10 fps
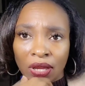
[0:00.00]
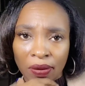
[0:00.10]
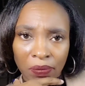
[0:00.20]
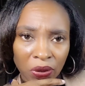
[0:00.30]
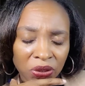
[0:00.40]

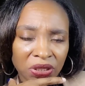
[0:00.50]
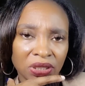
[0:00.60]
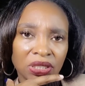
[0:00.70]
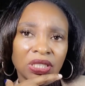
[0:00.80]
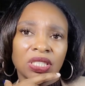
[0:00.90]

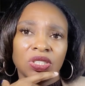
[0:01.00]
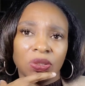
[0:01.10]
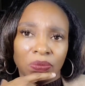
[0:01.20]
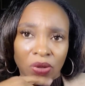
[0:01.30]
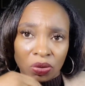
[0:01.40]
Emotionally, get
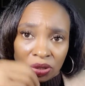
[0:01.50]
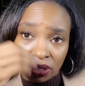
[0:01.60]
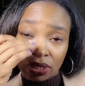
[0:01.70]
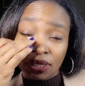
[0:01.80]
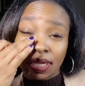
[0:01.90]
your
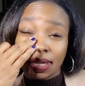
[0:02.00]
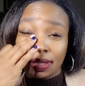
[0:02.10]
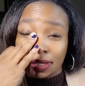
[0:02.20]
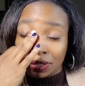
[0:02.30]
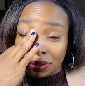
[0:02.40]
emotions together,
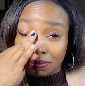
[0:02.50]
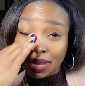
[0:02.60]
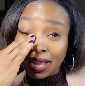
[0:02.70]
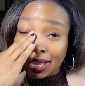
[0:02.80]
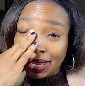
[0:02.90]
get your
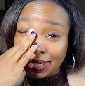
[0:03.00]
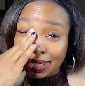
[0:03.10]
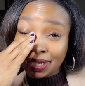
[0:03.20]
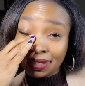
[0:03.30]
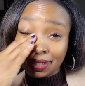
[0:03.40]
mind
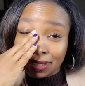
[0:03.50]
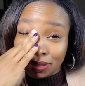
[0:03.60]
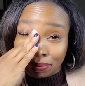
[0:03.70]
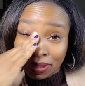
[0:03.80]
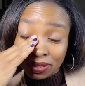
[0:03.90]
together, get
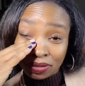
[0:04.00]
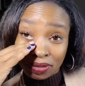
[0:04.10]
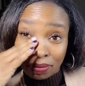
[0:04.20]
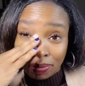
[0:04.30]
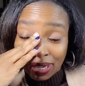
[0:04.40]
your mental
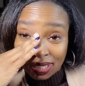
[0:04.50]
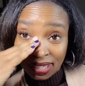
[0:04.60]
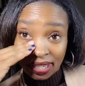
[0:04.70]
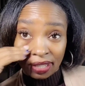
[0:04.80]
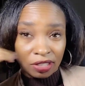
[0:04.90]
capacity
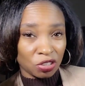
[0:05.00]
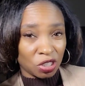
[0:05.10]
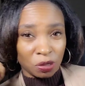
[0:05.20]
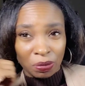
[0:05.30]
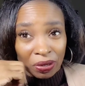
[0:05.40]
together, get your
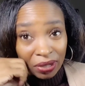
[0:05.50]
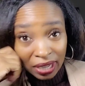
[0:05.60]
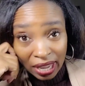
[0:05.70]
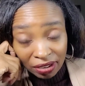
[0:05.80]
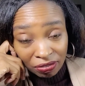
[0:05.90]
spirit
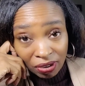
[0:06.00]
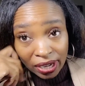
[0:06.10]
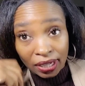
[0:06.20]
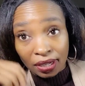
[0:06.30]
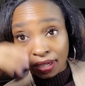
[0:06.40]
life
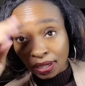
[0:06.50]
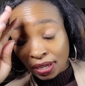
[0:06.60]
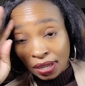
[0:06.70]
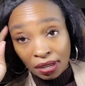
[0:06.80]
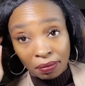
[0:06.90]
right.
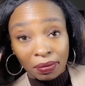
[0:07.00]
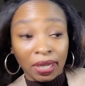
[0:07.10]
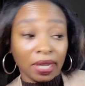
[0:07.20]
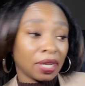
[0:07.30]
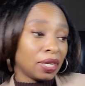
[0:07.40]

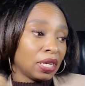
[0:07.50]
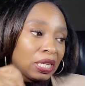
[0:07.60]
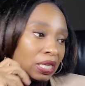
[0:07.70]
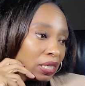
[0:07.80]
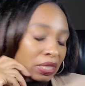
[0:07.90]
Man,
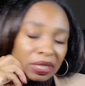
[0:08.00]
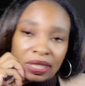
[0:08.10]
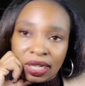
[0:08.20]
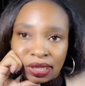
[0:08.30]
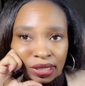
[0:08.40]
ain't
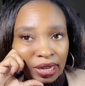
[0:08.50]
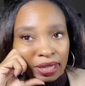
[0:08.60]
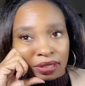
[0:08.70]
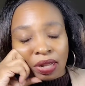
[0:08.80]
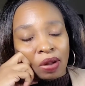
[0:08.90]
nothing
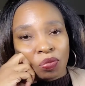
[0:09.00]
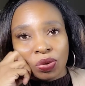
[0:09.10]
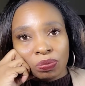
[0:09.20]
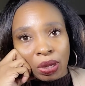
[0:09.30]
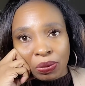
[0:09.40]
I
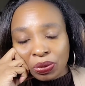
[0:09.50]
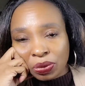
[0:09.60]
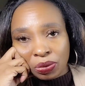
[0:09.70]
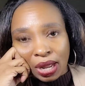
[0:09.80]
wouldn't be able to do.